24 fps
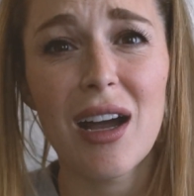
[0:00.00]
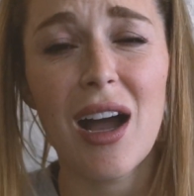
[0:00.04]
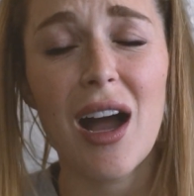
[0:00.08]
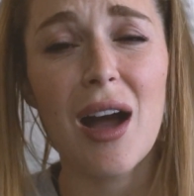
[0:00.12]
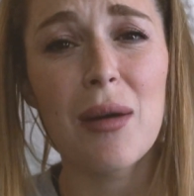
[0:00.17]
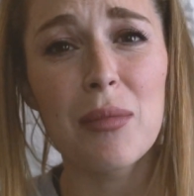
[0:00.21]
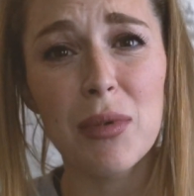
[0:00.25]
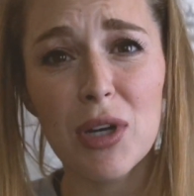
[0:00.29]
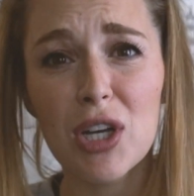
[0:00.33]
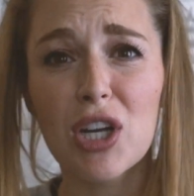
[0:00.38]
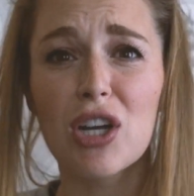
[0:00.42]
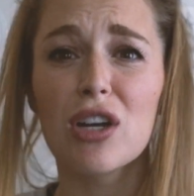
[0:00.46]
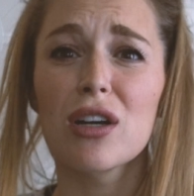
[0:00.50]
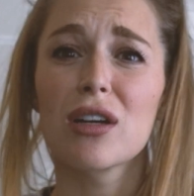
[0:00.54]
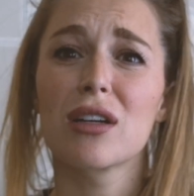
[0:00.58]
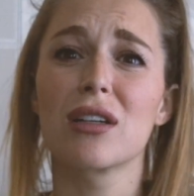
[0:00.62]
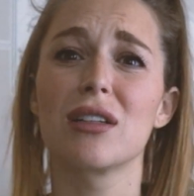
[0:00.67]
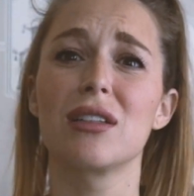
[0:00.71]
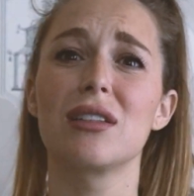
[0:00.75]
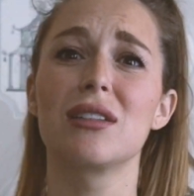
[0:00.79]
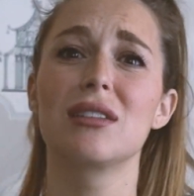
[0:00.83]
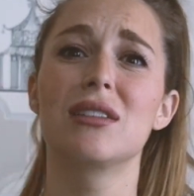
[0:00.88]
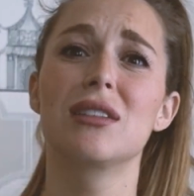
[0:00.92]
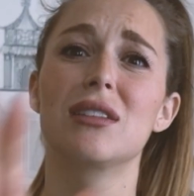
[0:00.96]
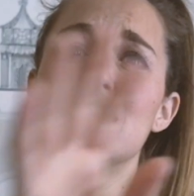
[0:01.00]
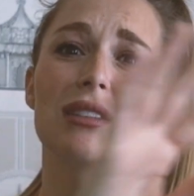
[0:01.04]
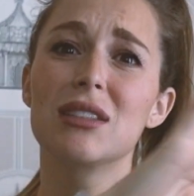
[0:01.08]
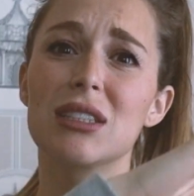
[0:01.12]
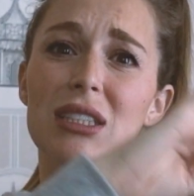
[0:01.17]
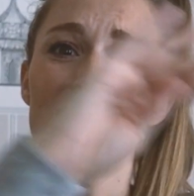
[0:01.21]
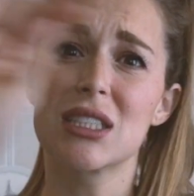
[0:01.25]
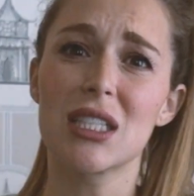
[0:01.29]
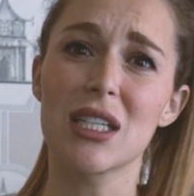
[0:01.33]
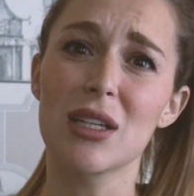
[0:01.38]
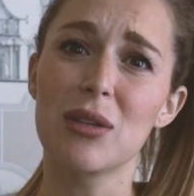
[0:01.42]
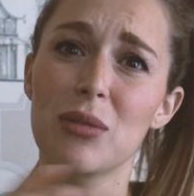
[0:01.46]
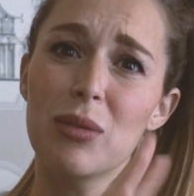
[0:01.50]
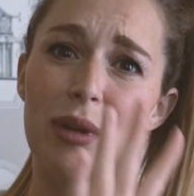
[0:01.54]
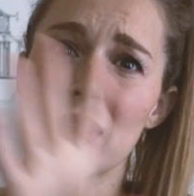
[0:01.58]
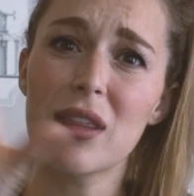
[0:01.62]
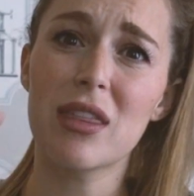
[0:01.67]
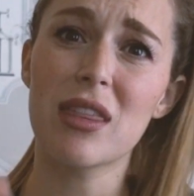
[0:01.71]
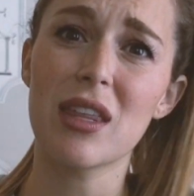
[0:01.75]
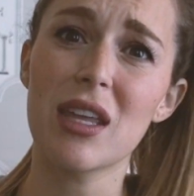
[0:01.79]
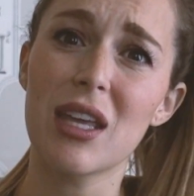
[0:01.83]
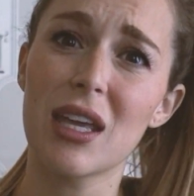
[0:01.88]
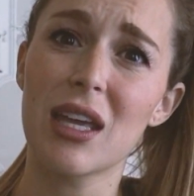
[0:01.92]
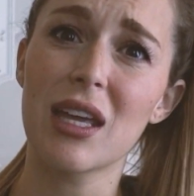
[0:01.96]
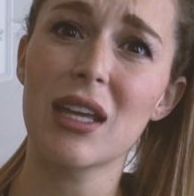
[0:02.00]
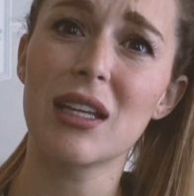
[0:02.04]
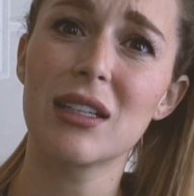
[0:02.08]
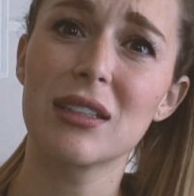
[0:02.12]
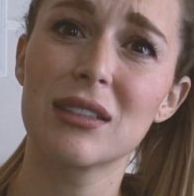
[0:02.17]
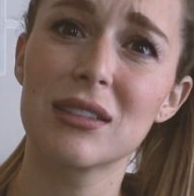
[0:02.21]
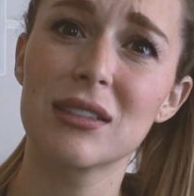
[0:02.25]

I'm a girl, deal with it.